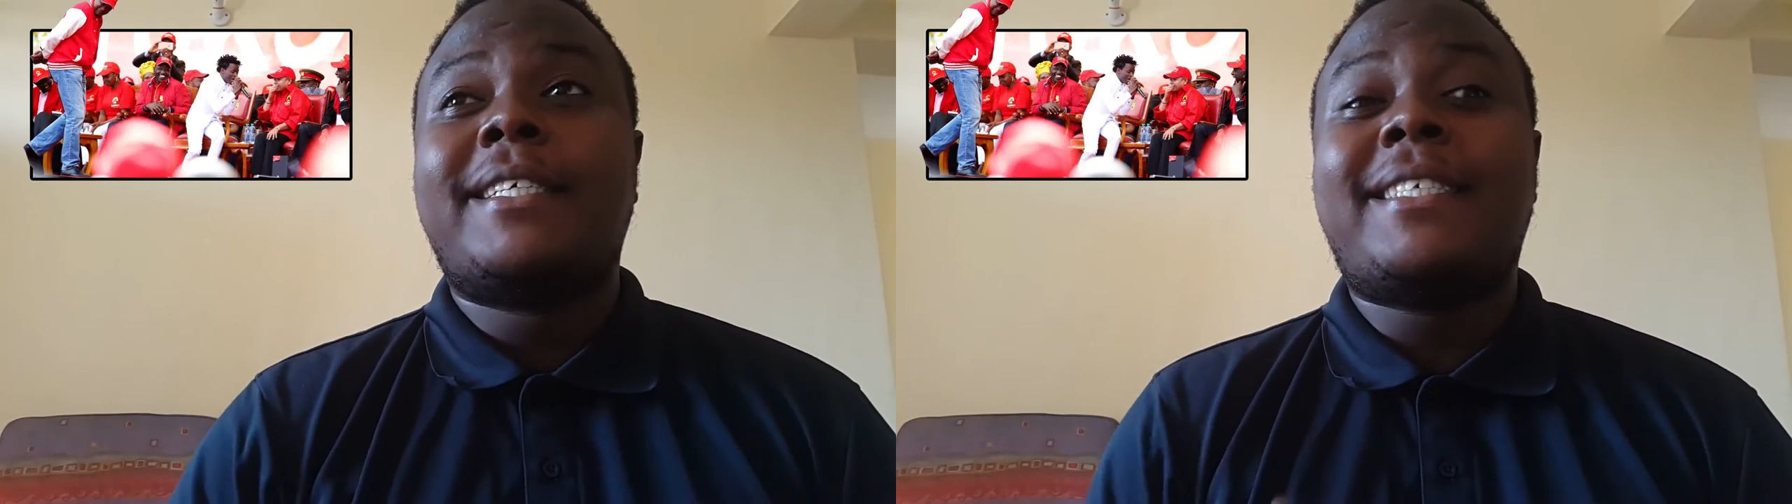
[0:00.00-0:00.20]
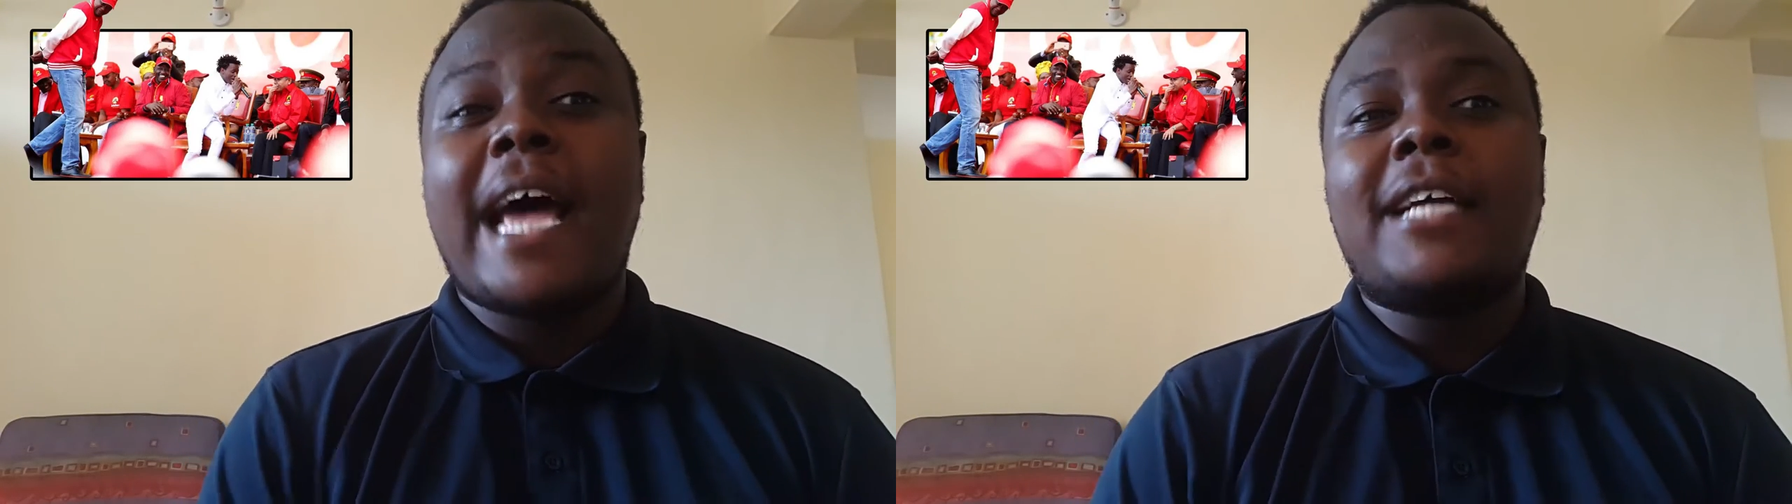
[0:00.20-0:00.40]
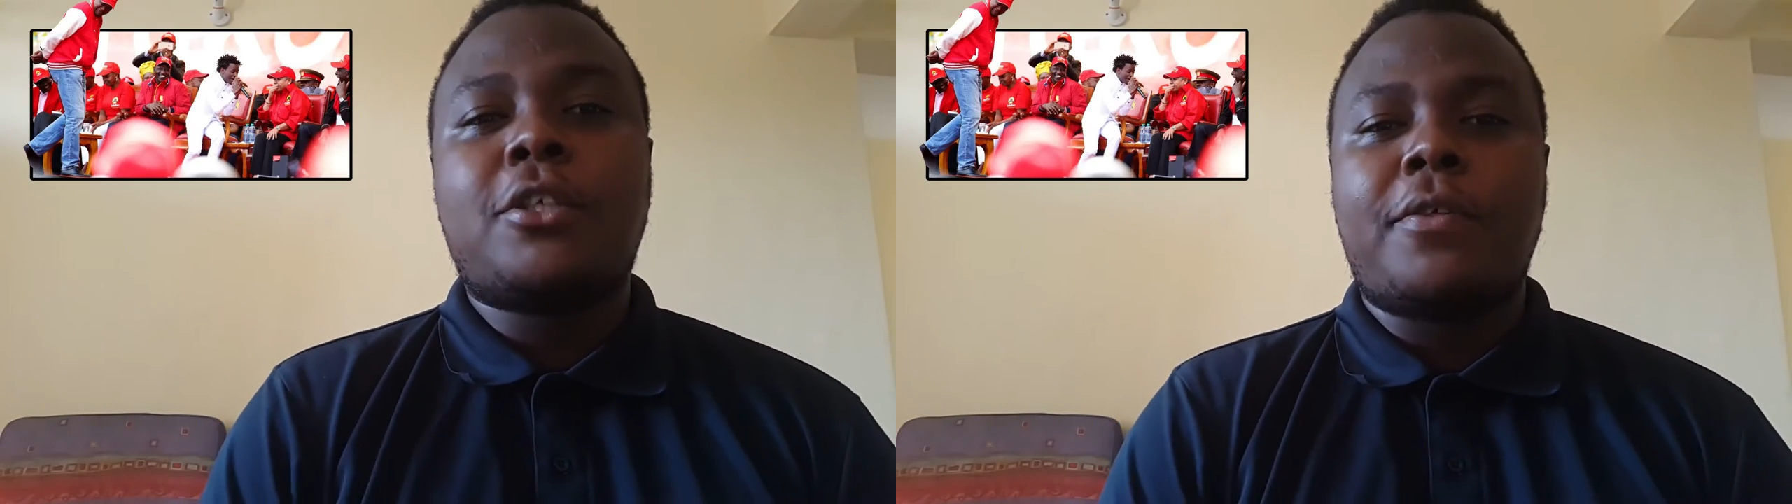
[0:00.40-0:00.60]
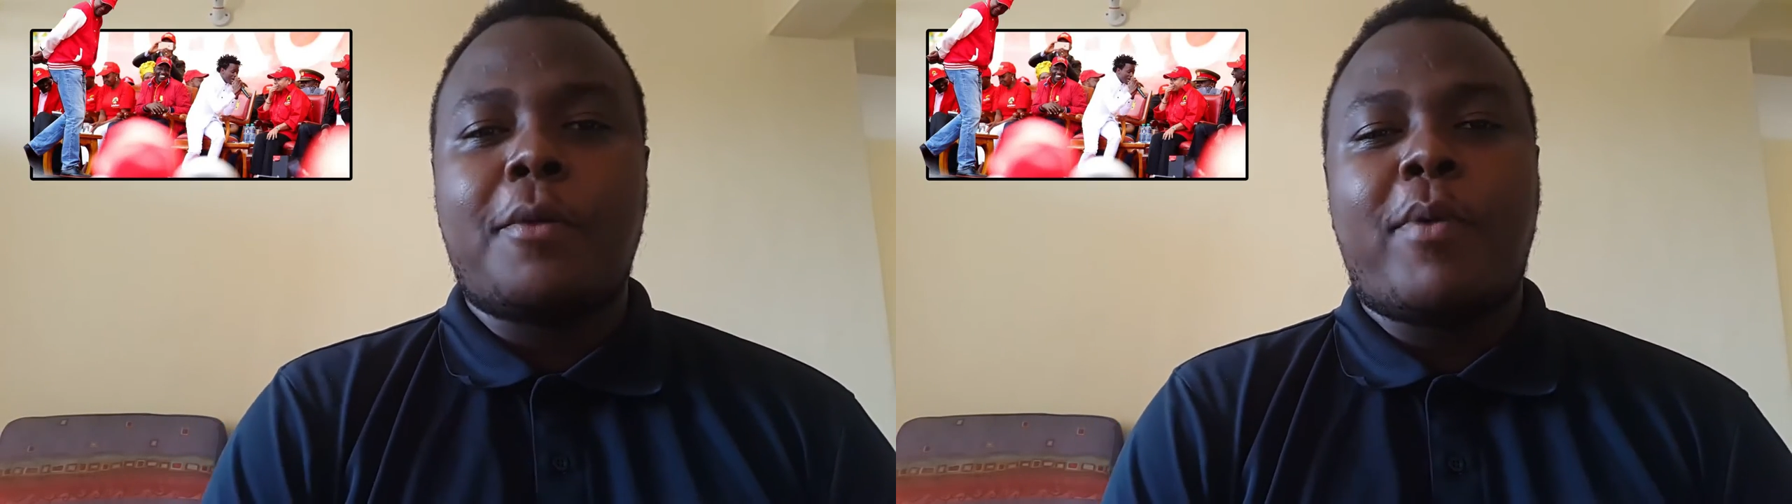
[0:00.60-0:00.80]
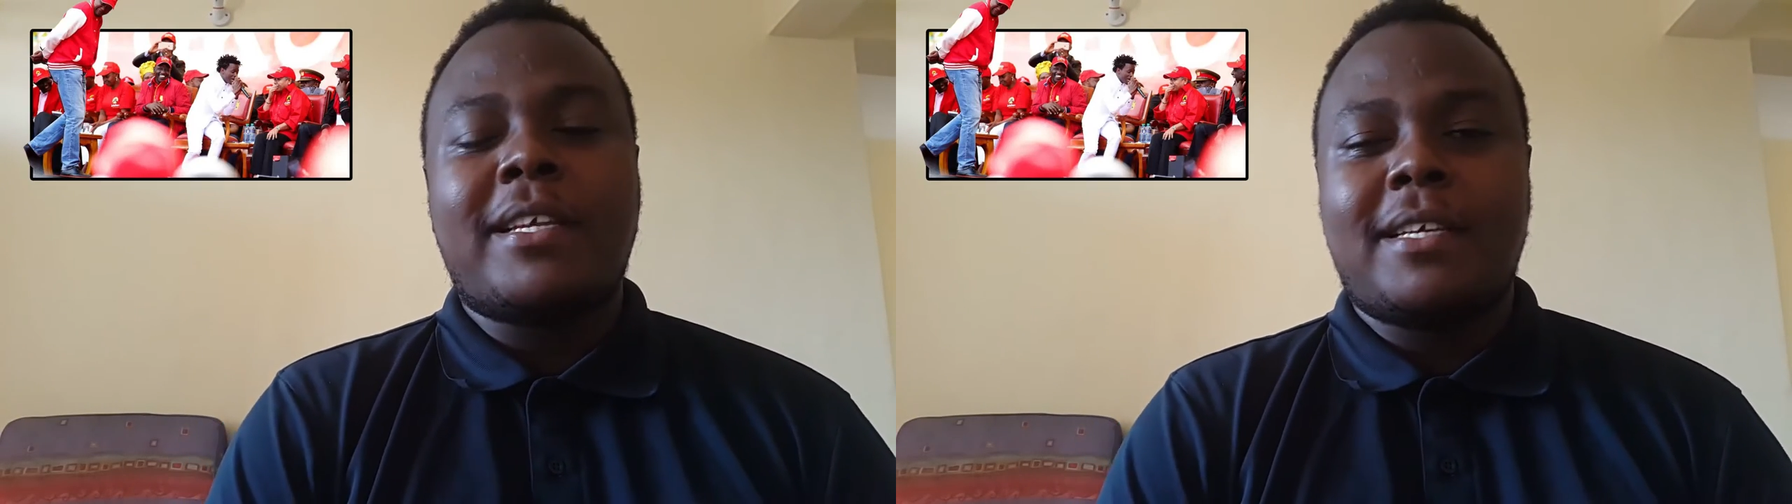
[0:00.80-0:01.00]
sat
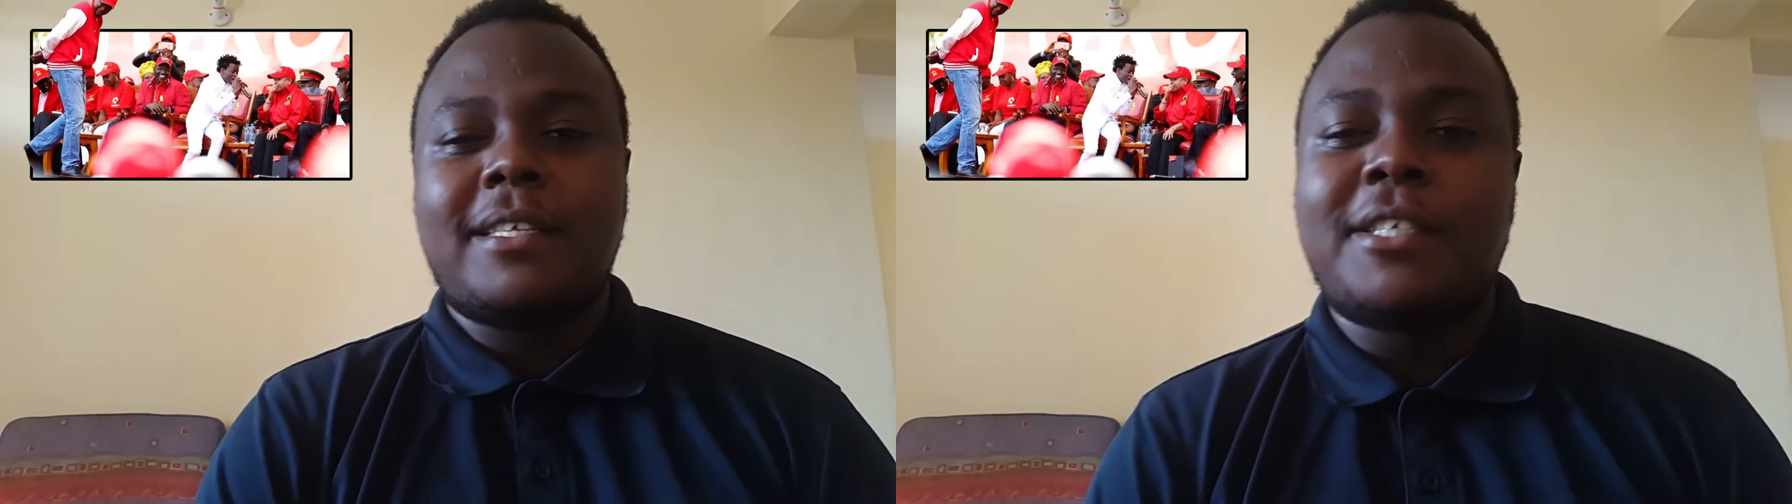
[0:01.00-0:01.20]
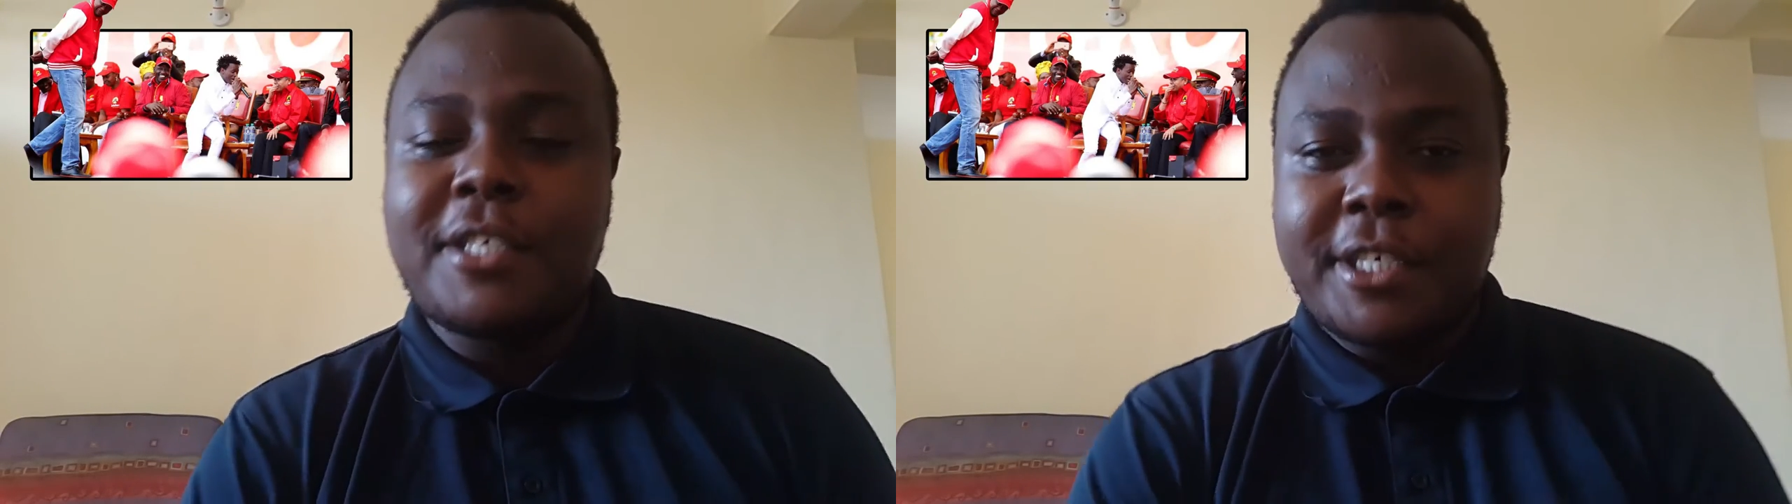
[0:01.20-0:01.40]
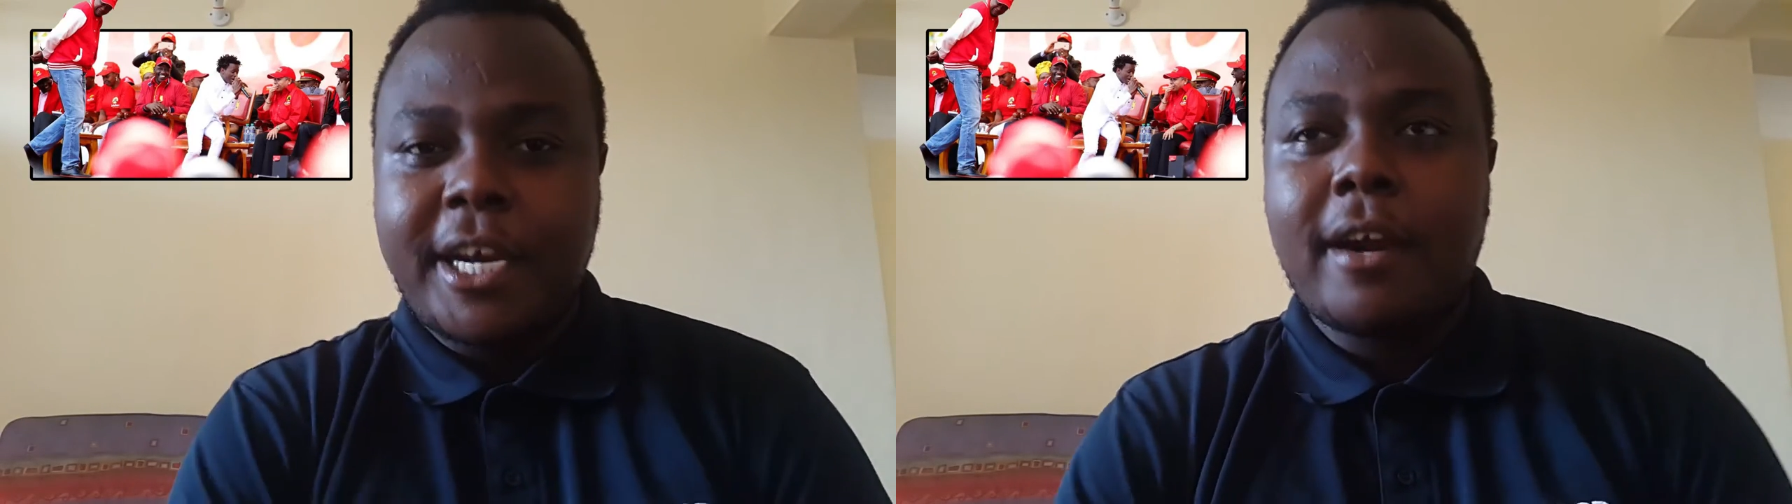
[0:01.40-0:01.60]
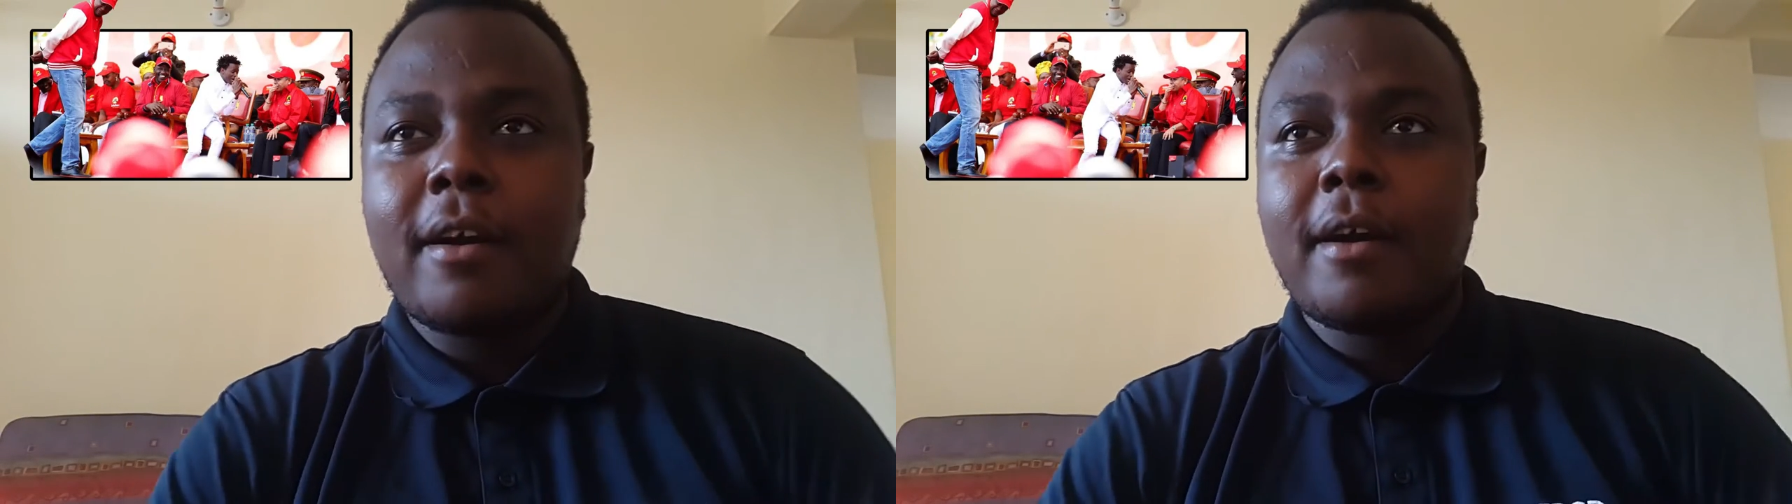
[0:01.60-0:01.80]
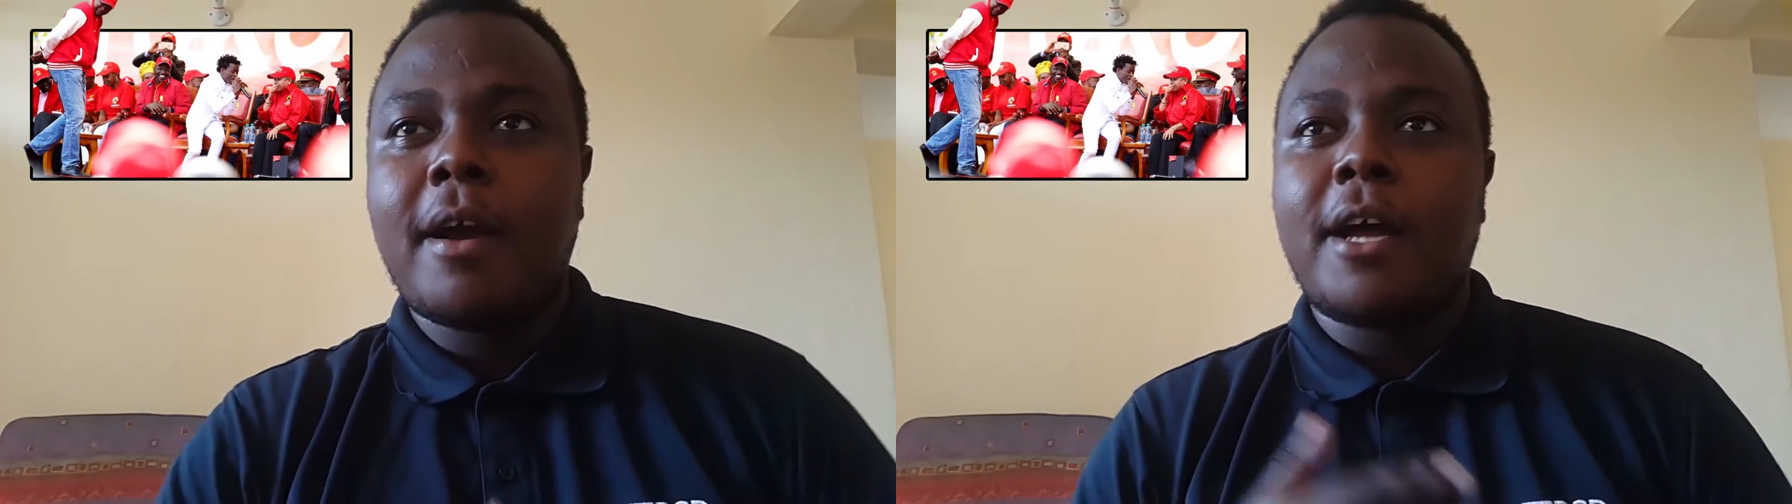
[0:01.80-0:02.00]
on the president's
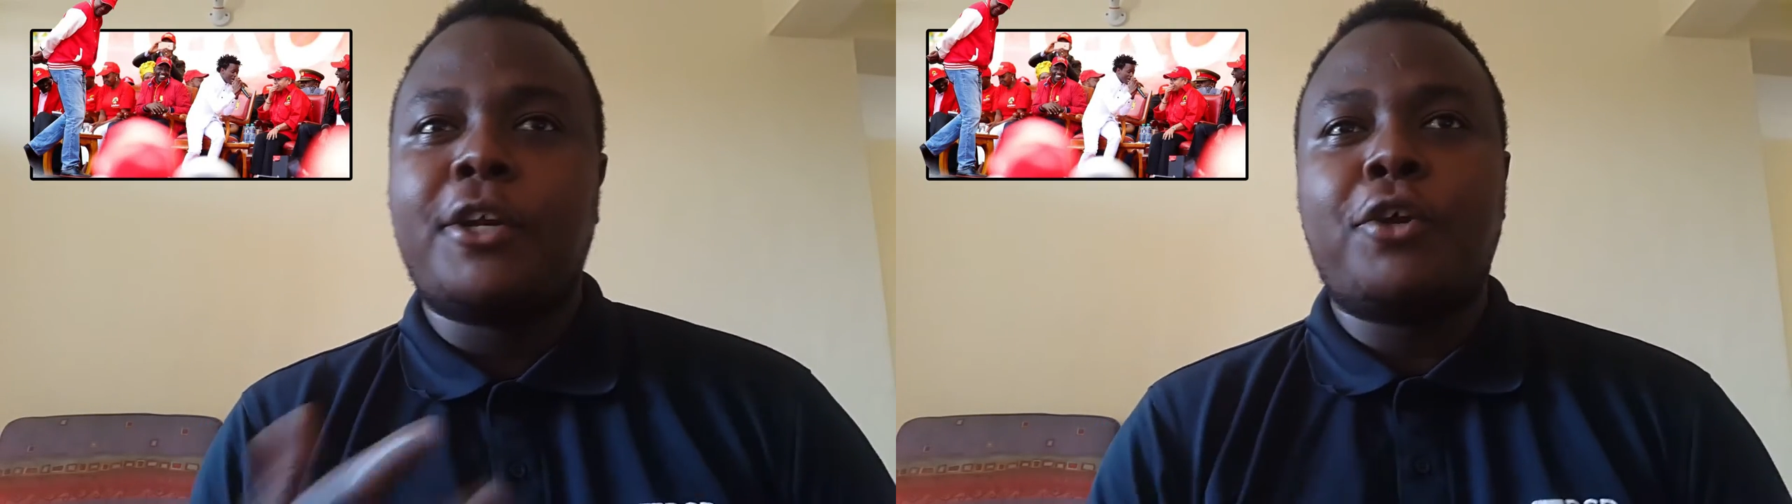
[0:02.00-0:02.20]
chair